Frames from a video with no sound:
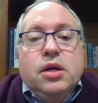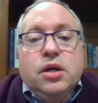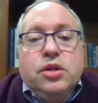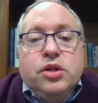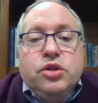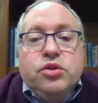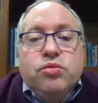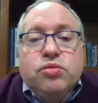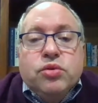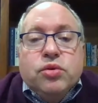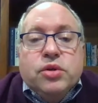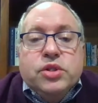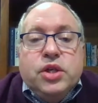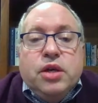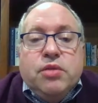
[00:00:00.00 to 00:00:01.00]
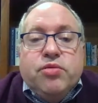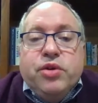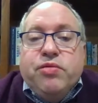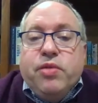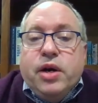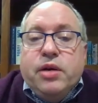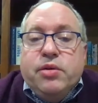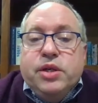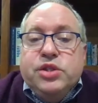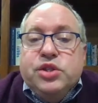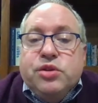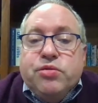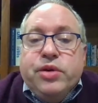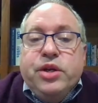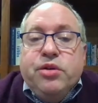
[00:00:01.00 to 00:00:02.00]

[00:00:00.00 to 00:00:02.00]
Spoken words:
The new rules give refineries 3